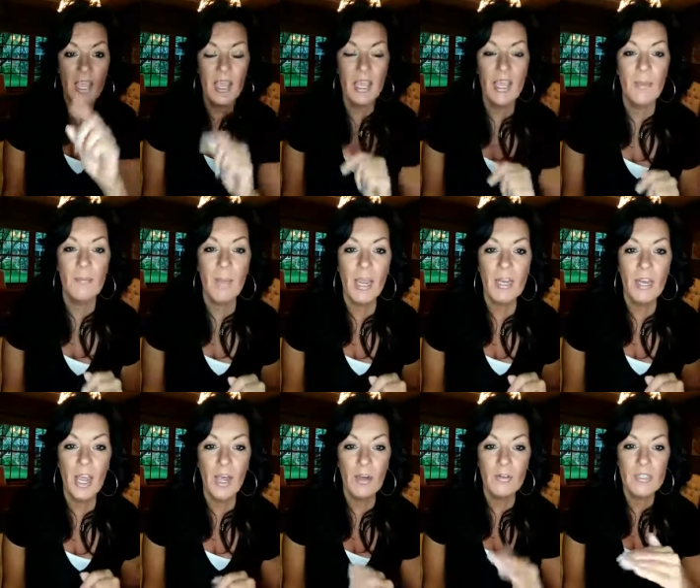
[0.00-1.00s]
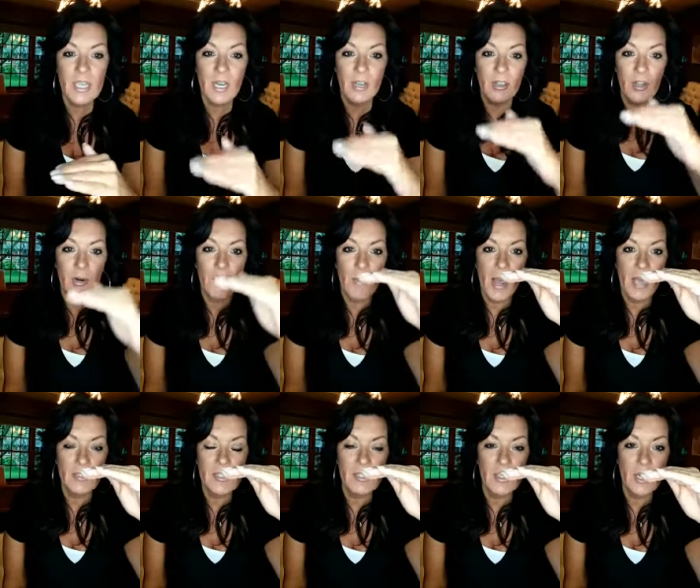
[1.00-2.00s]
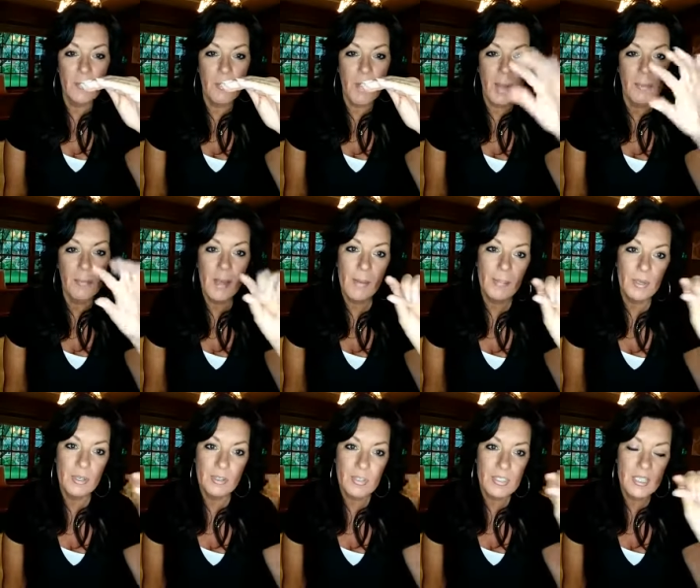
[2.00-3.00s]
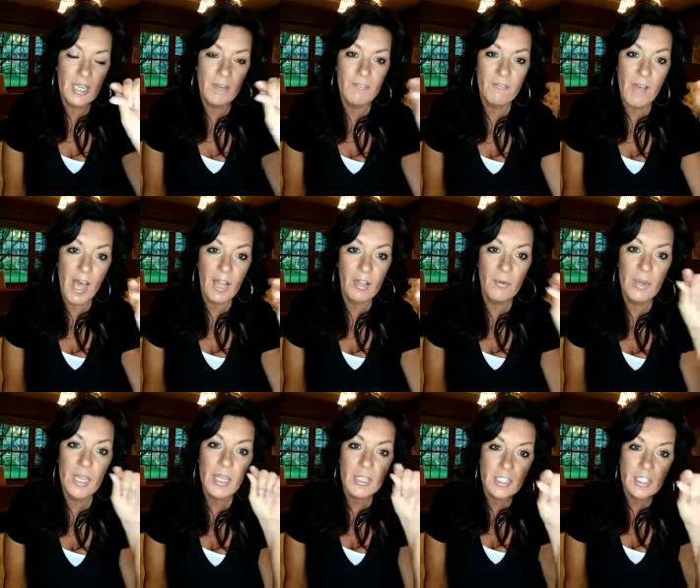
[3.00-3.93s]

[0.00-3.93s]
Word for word: hit my nose and a little box is going to pop up and you'll see a following.